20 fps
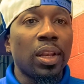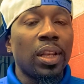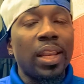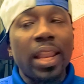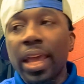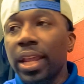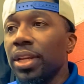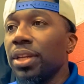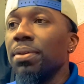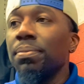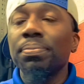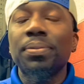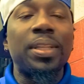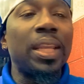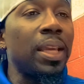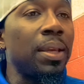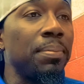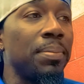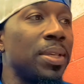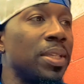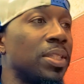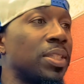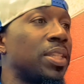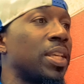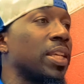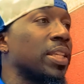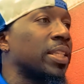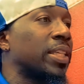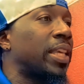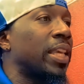Letting them demons
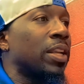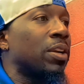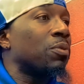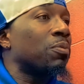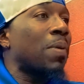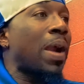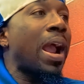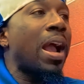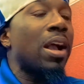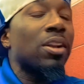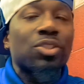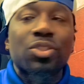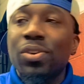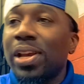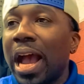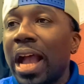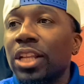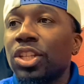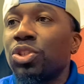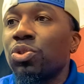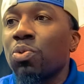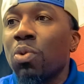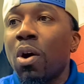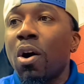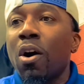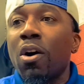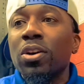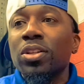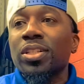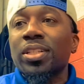just get around you, got you
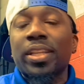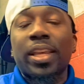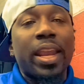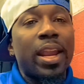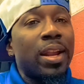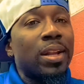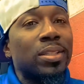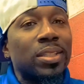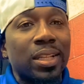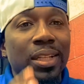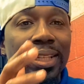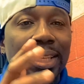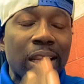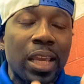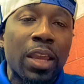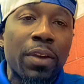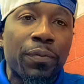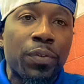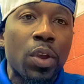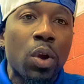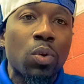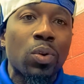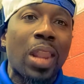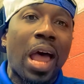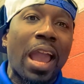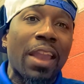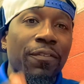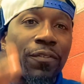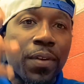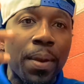all scared to live your
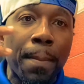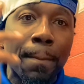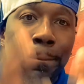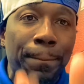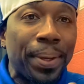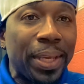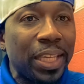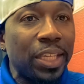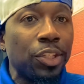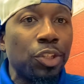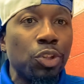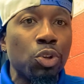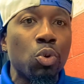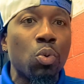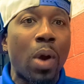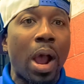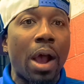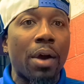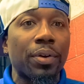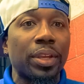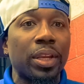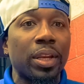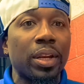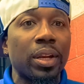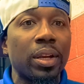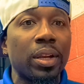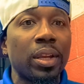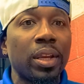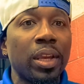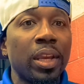life and be you out here.
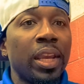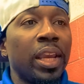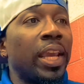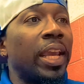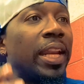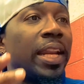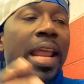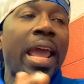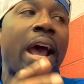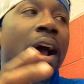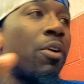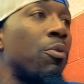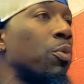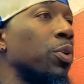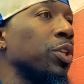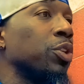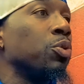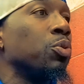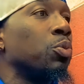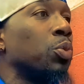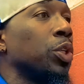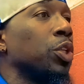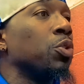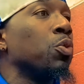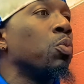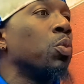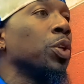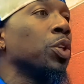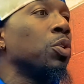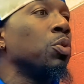And now when you when
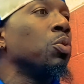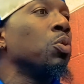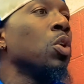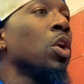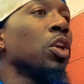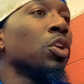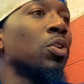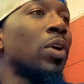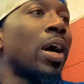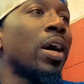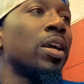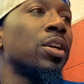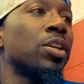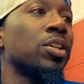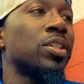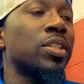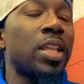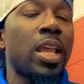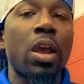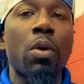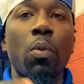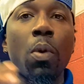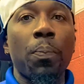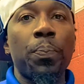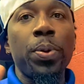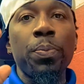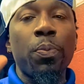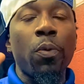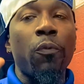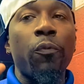you when you you gotta understand when
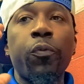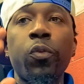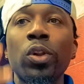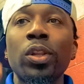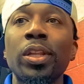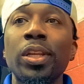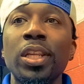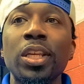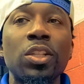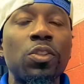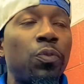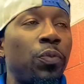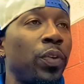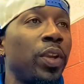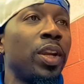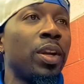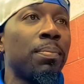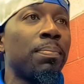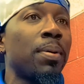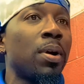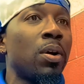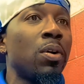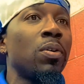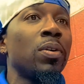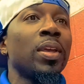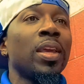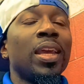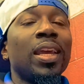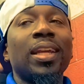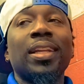people full of this fear,
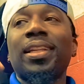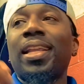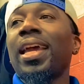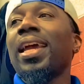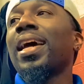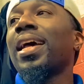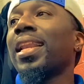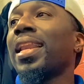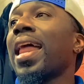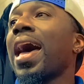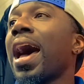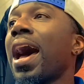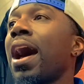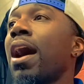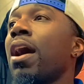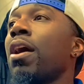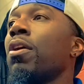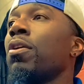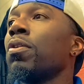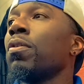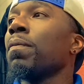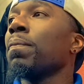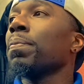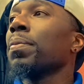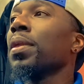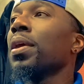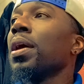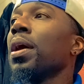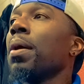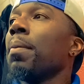bro, they allow
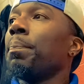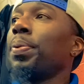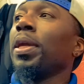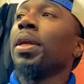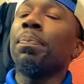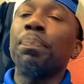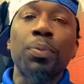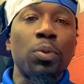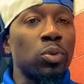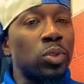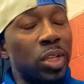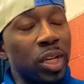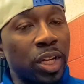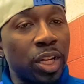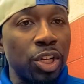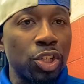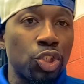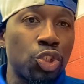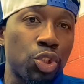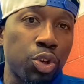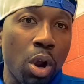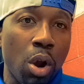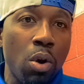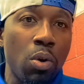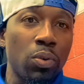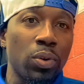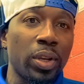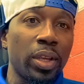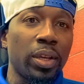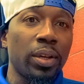people to
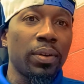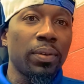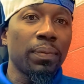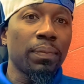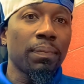control them.